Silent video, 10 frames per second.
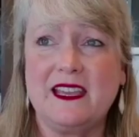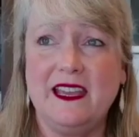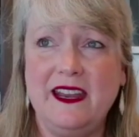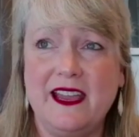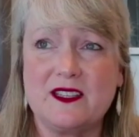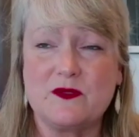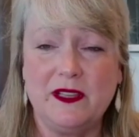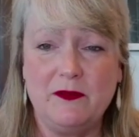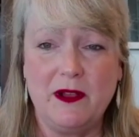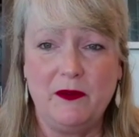connects
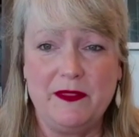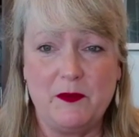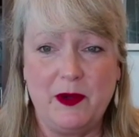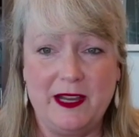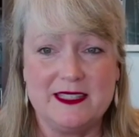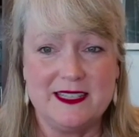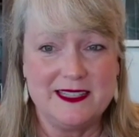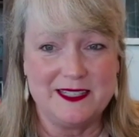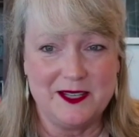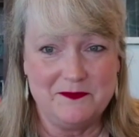really well with the brand
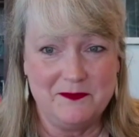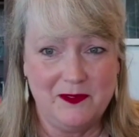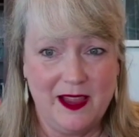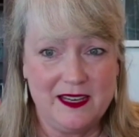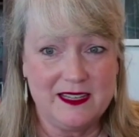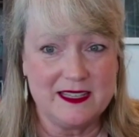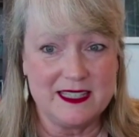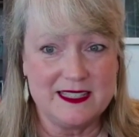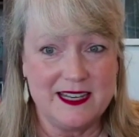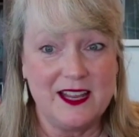system, right? Because
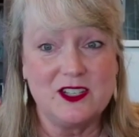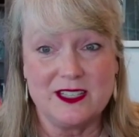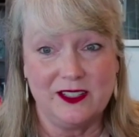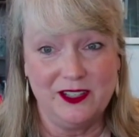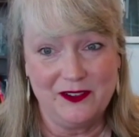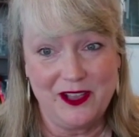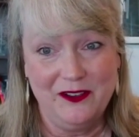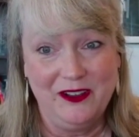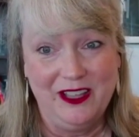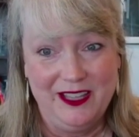it's not just a
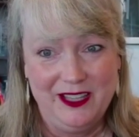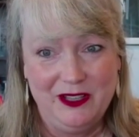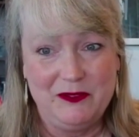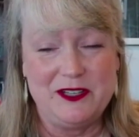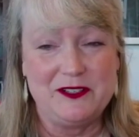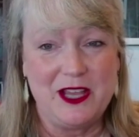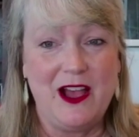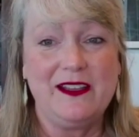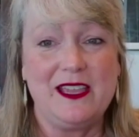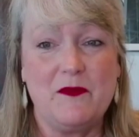logo. When you're
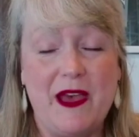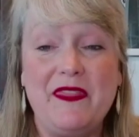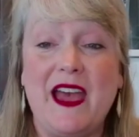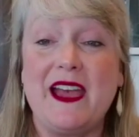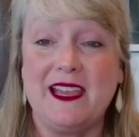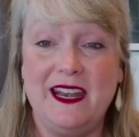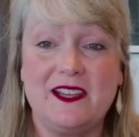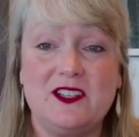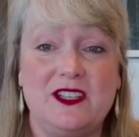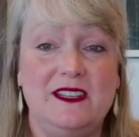talking about that
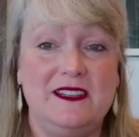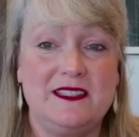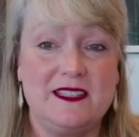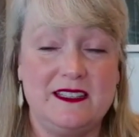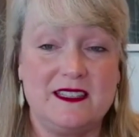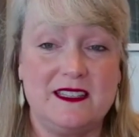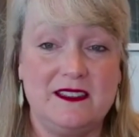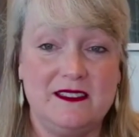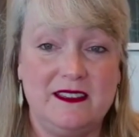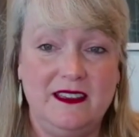connection, it's
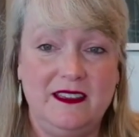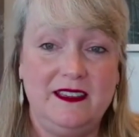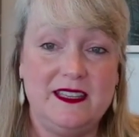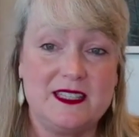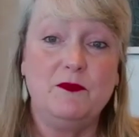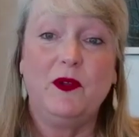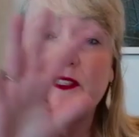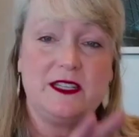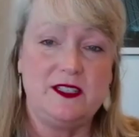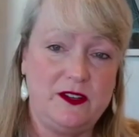a
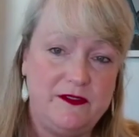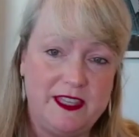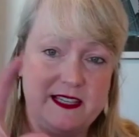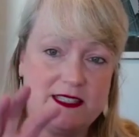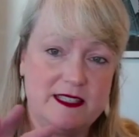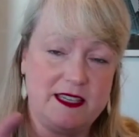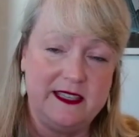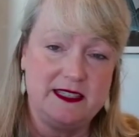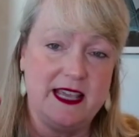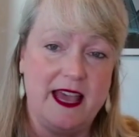multitude of things
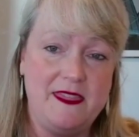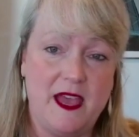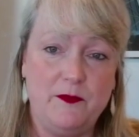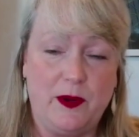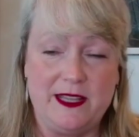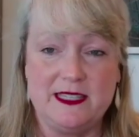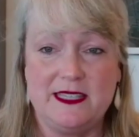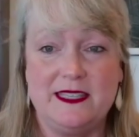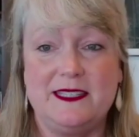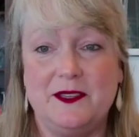inside that brand
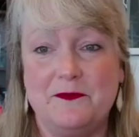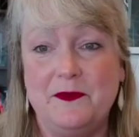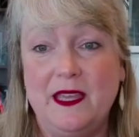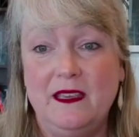system